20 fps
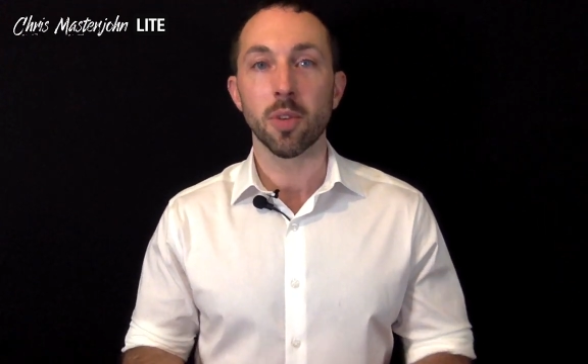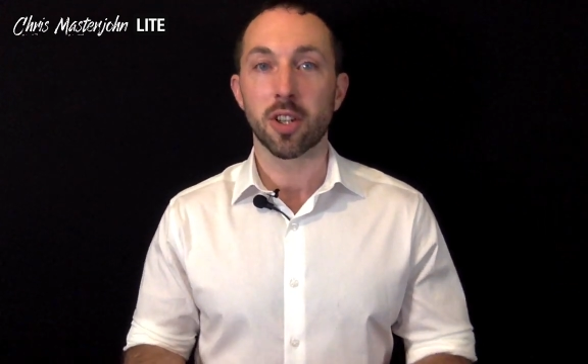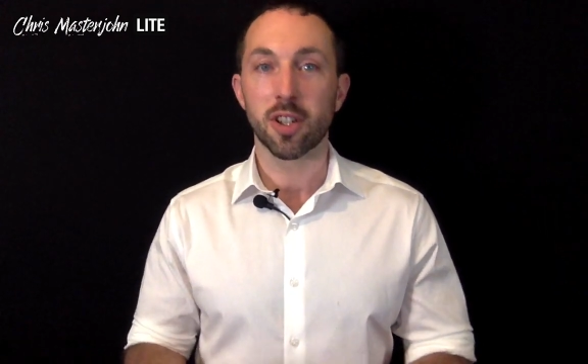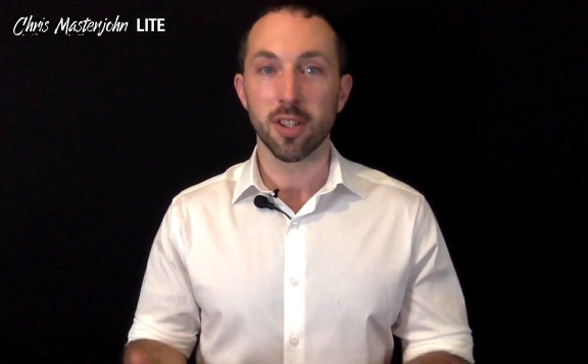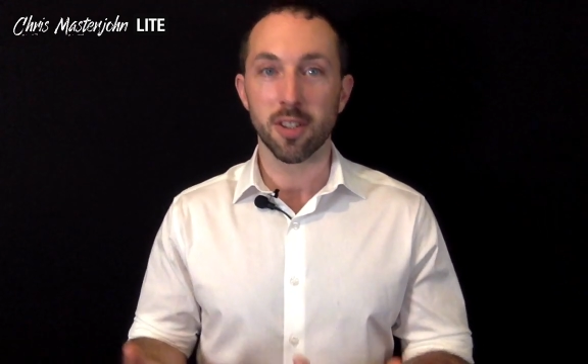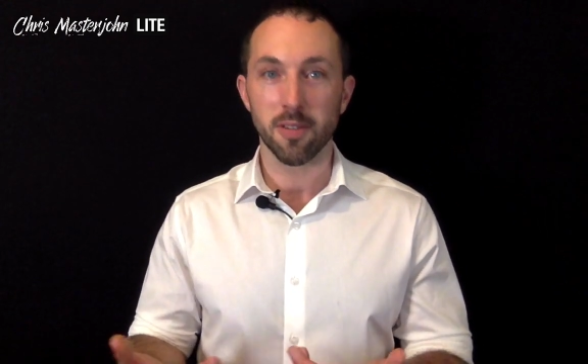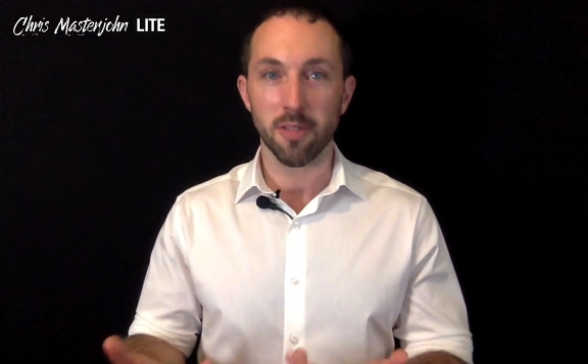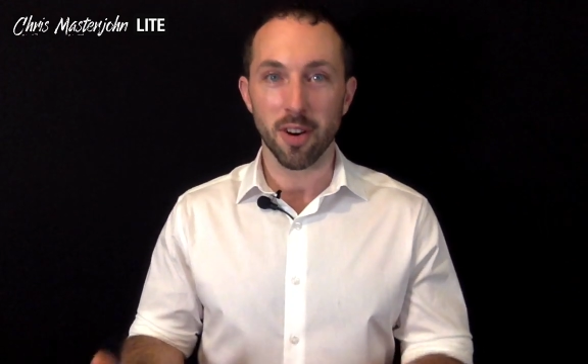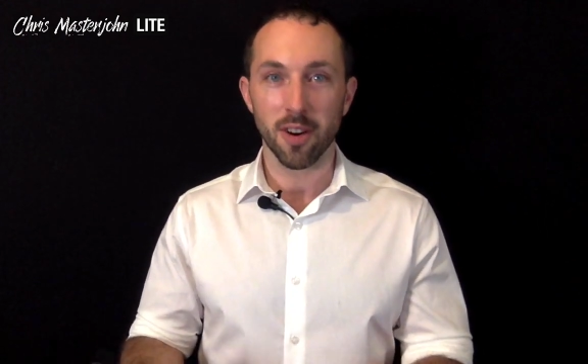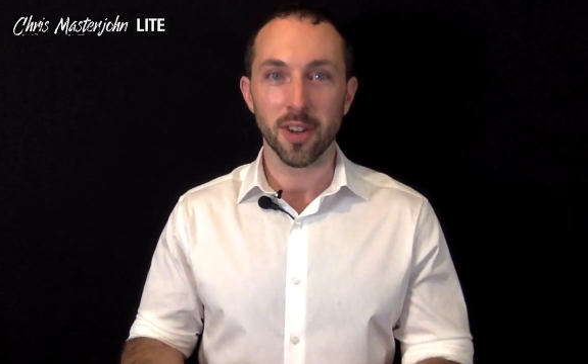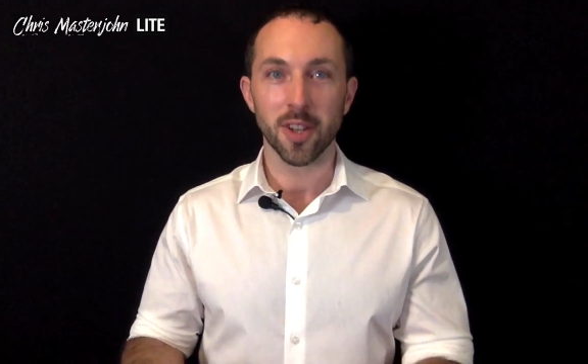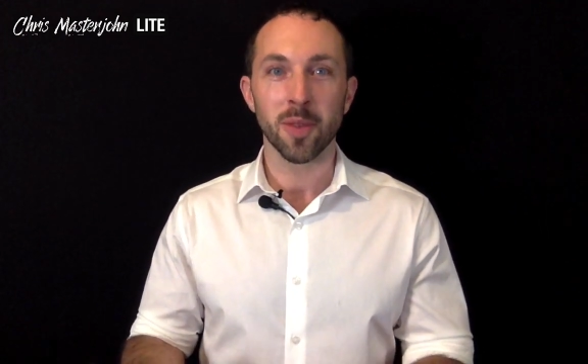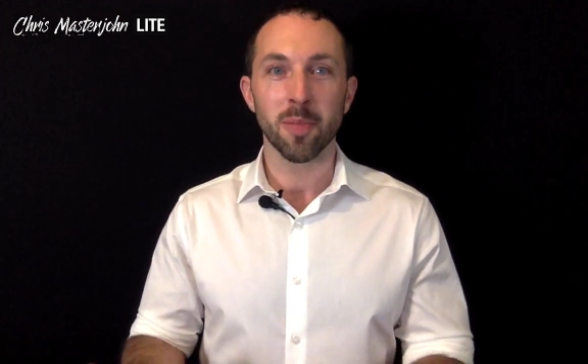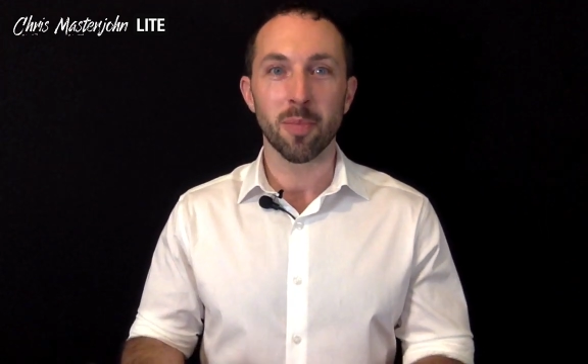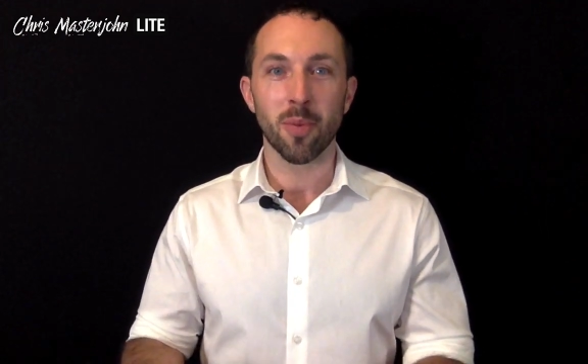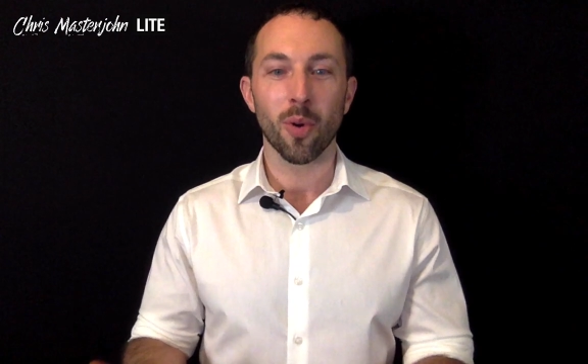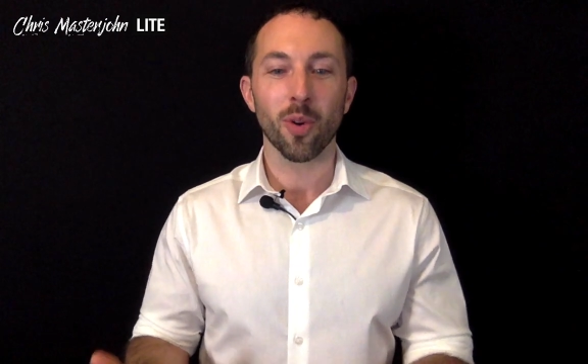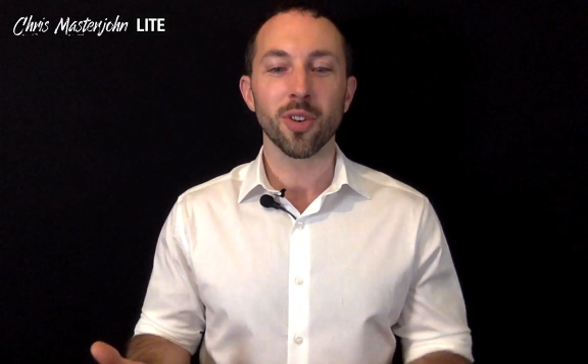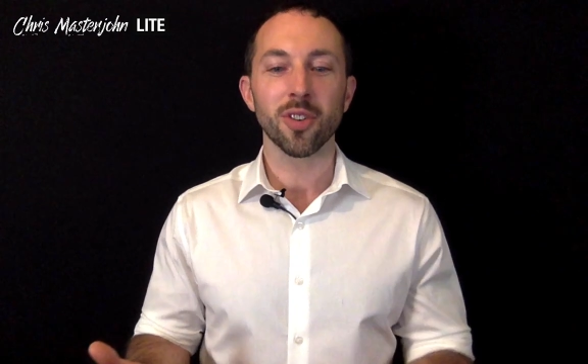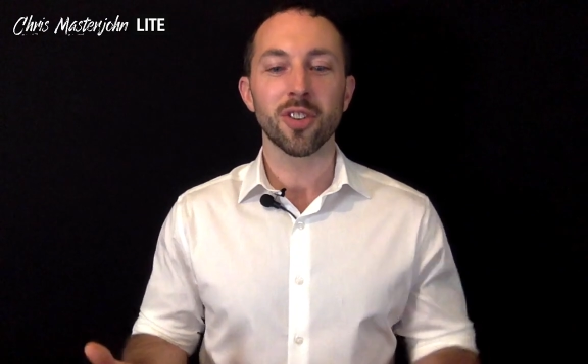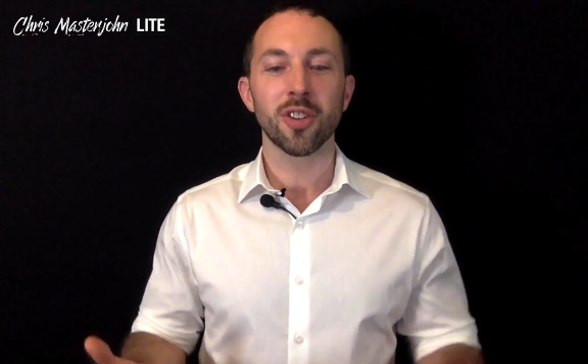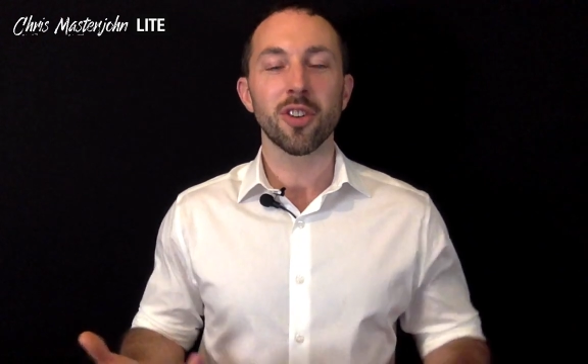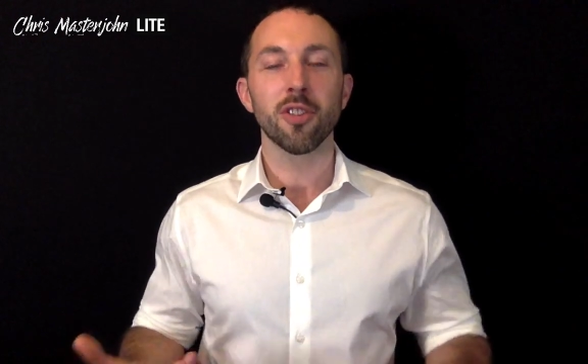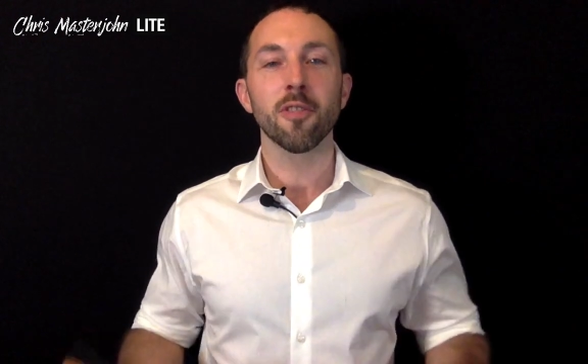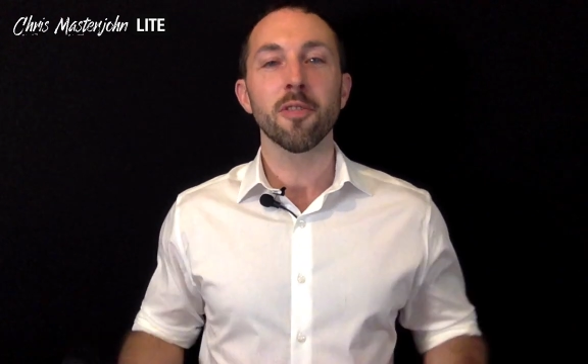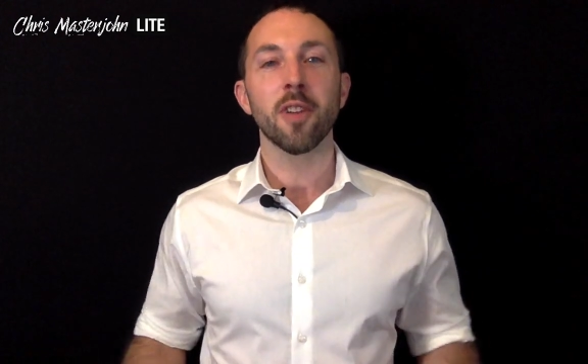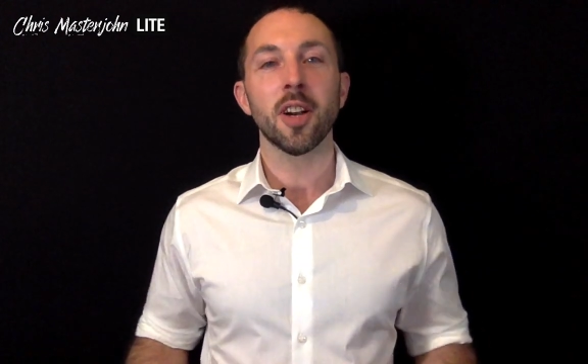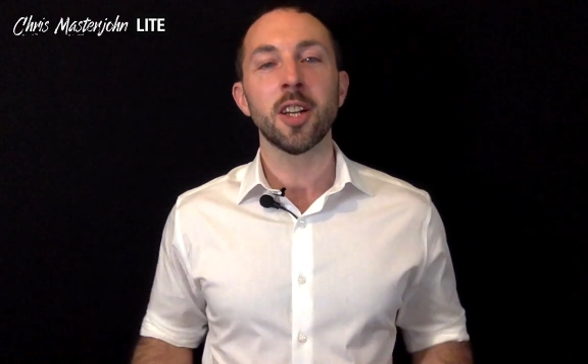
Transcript: which is very important to your